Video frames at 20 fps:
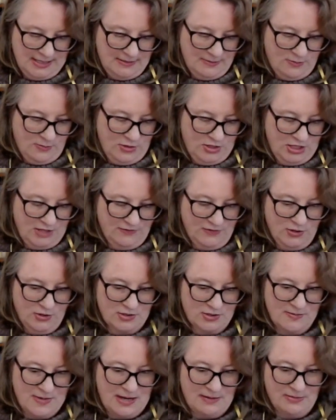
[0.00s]
which I've
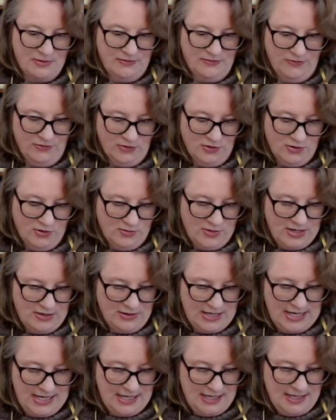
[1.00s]
talked about before, where
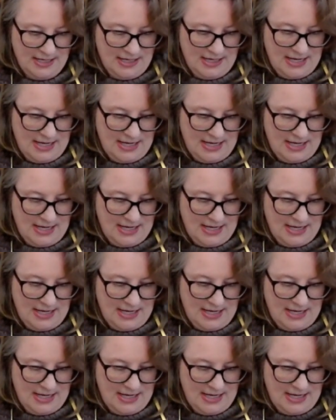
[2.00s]
I